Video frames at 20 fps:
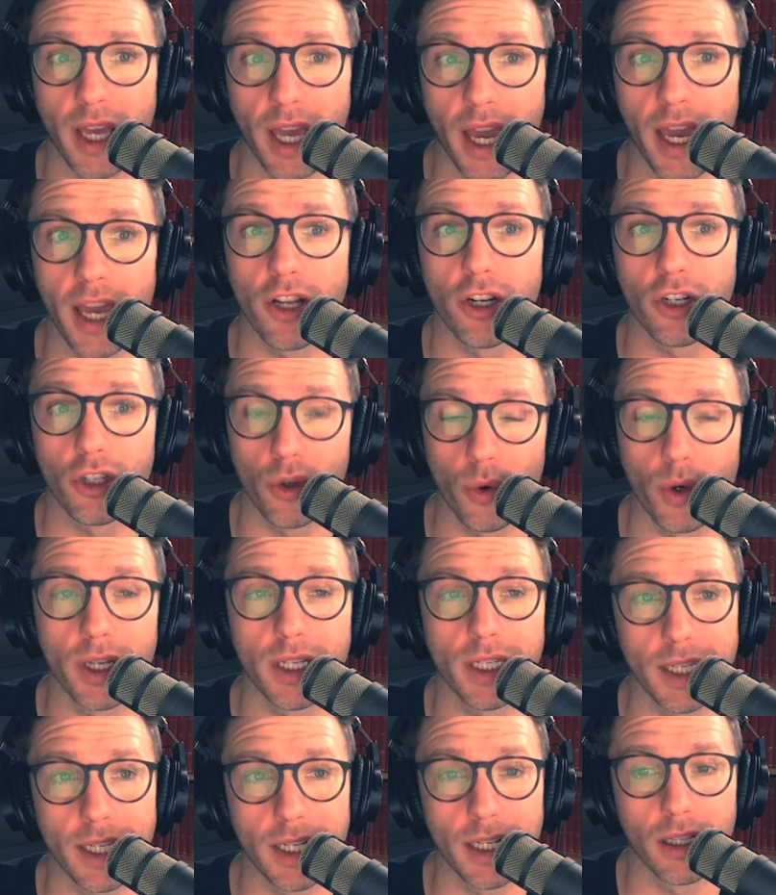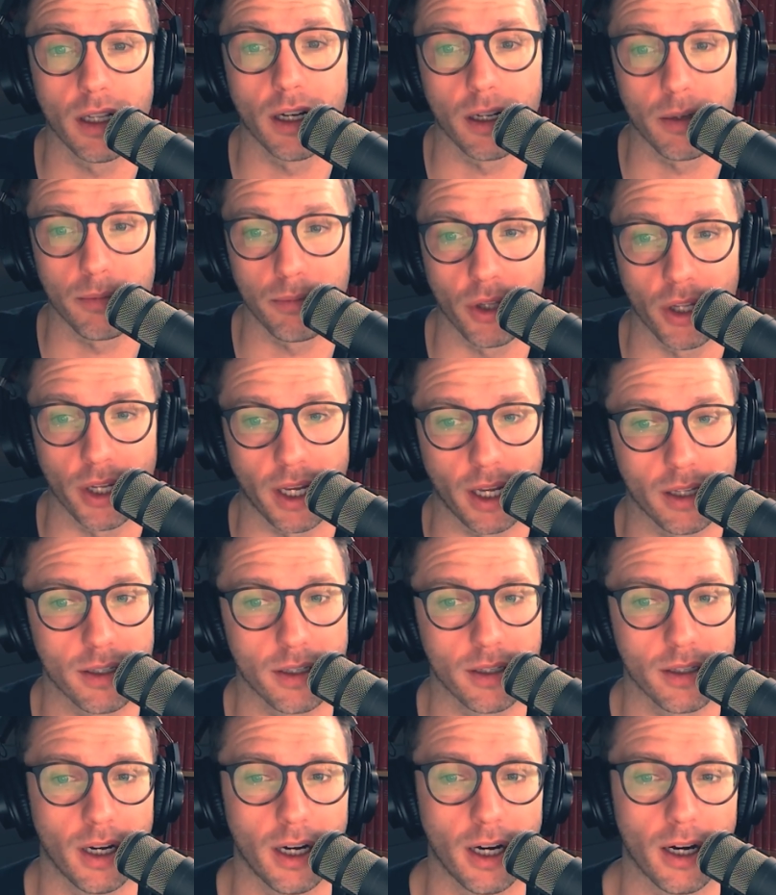hey, you're going to eat a lot of
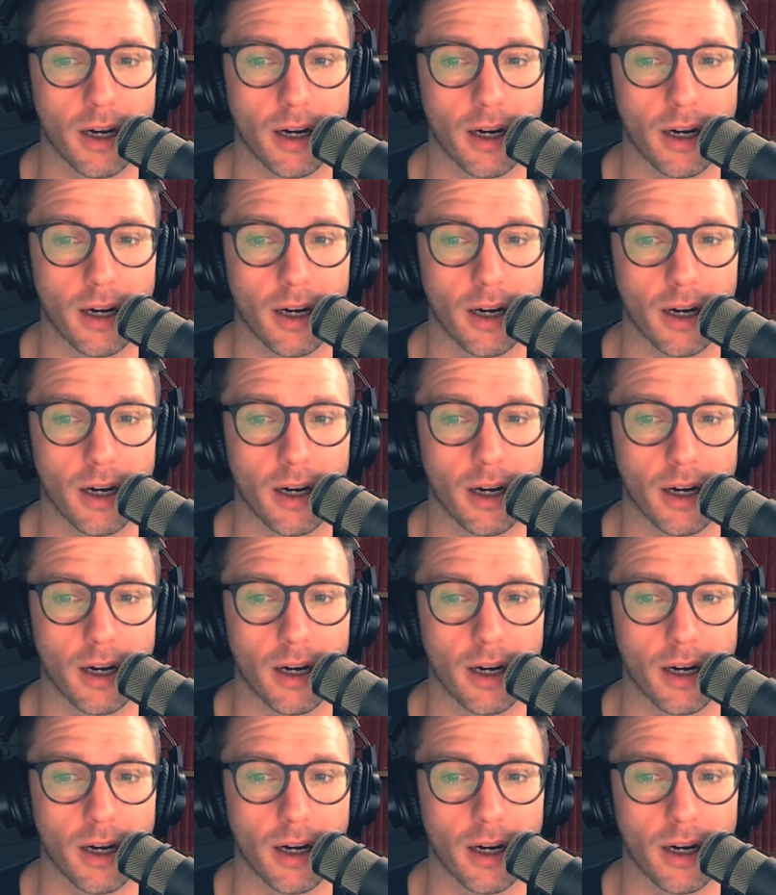plants.